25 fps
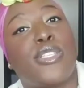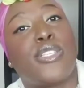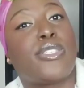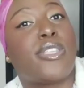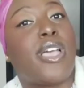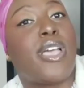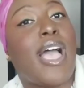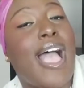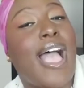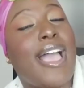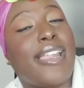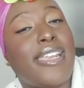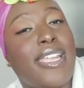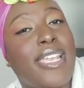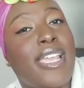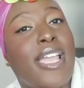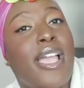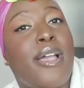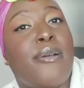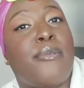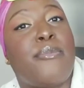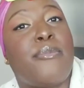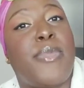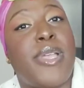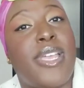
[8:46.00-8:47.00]
So
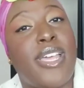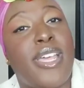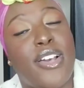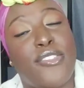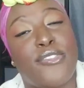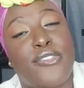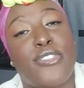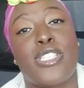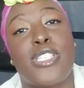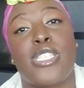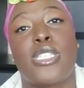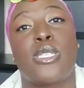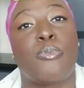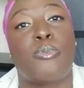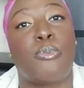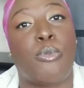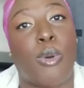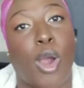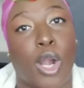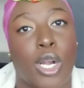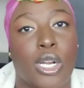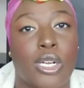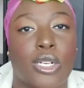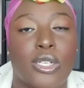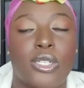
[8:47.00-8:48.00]
adding a bit of
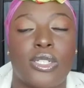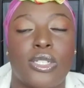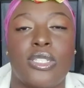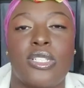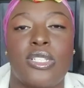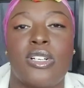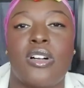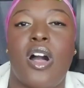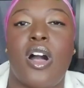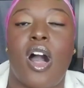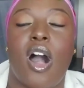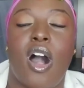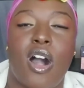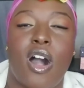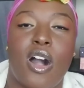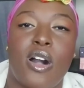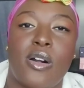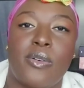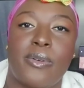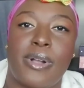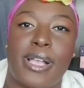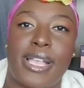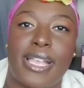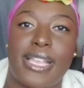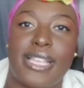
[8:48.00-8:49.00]
sparkle
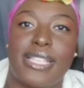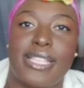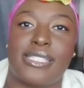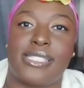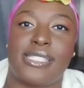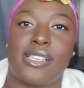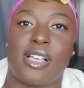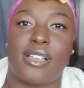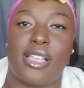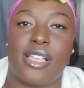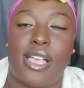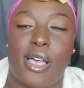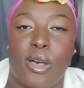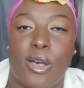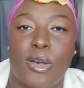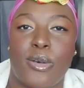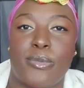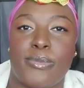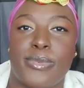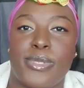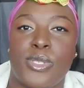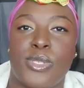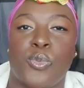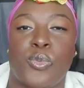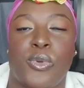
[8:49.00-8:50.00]
always
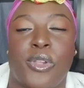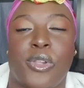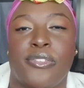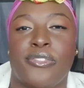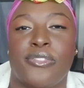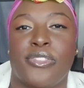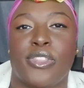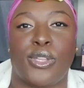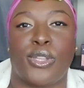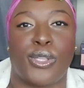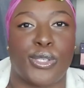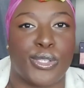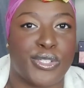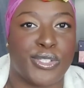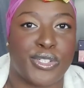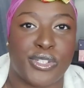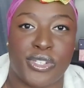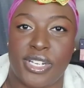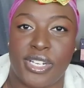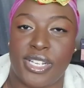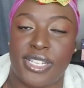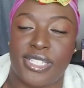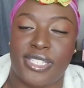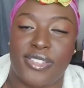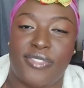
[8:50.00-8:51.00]
helps with the
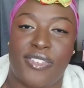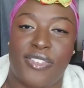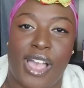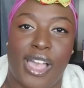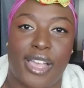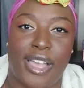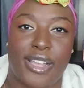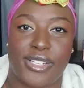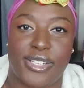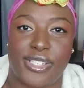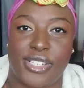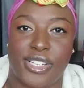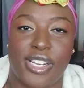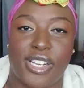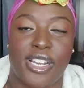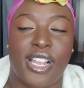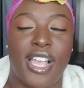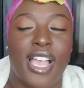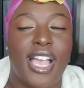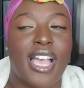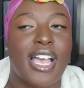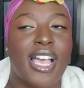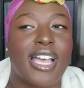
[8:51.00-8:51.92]
luxurious factor.